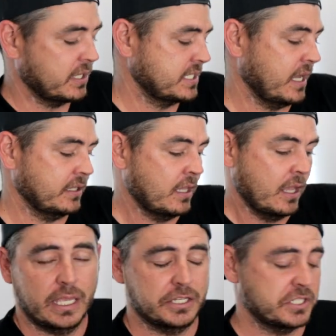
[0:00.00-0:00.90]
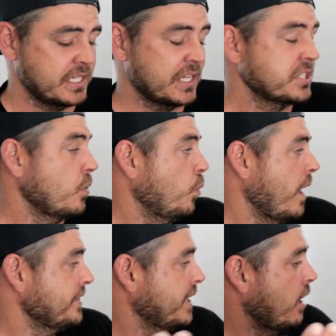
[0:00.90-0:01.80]
coat is done, it just says
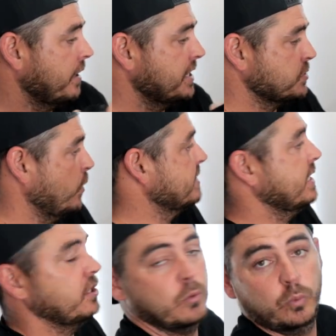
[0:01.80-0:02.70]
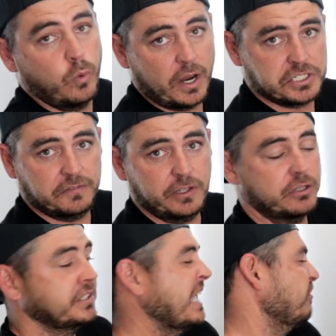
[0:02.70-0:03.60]
while the car is, say you wash the
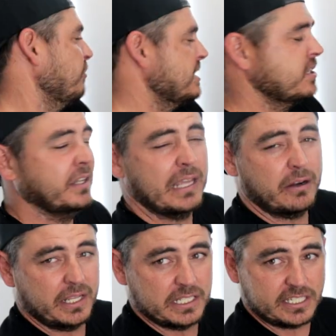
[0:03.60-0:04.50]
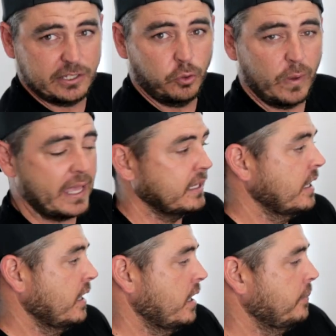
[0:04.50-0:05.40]
vehicle down, rinse it all down, it's still
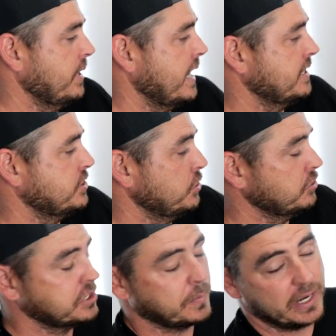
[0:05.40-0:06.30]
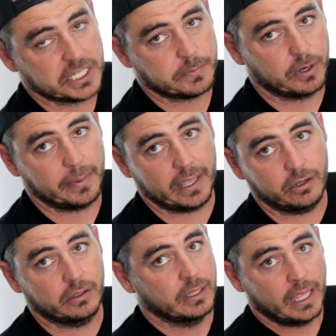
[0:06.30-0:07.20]
wet, apply two sprays per
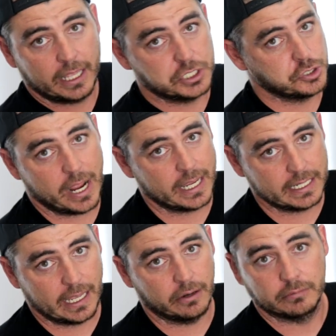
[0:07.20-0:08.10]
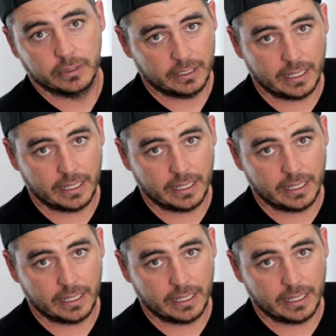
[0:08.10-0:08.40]
panel and dry it down.